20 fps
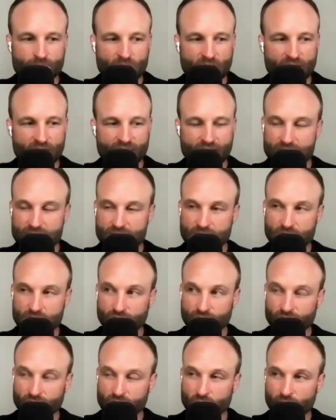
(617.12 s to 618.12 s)
and that's going to
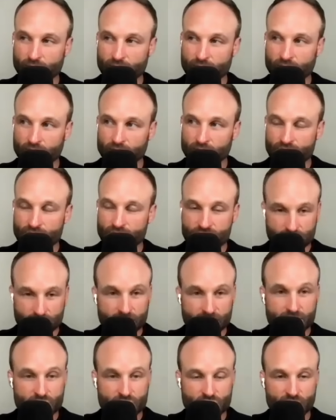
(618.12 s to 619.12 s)
require
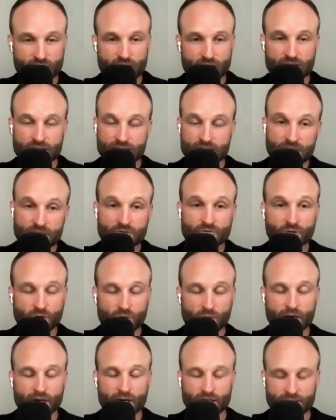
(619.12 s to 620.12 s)
serious training. It's going to
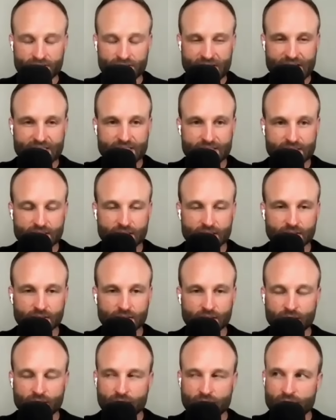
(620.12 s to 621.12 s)
require intensity.
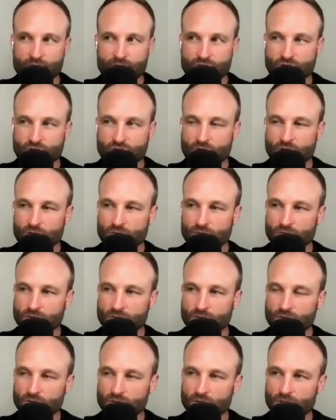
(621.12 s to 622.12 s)
So
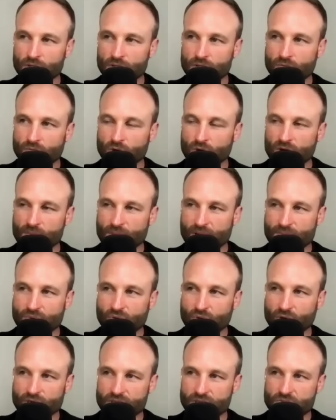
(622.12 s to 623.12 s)
one of my
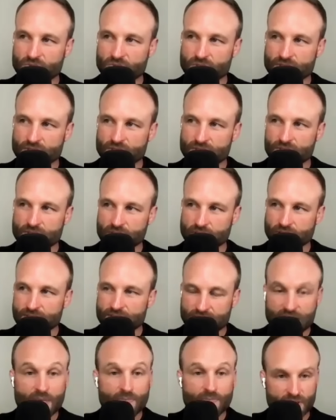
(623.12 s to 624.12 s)
points was let's
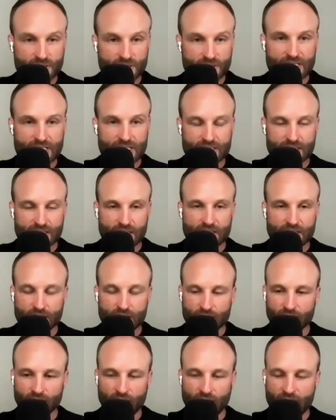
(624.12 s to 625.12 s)
keep intensity in
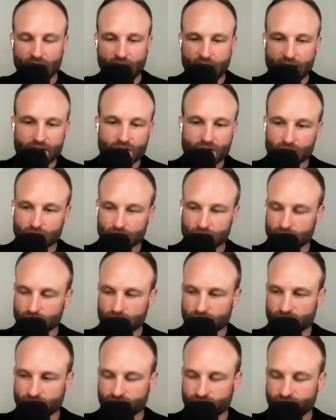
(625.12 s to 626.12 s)
there. I, I don't
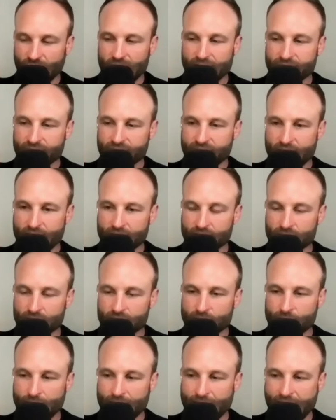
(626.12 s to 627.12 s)
find that
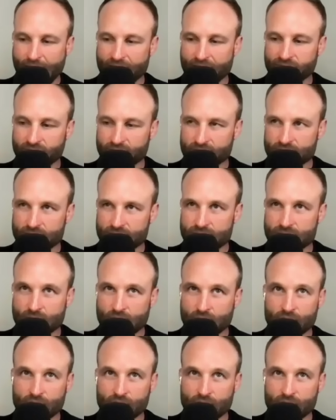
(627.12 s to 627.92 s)
my athletes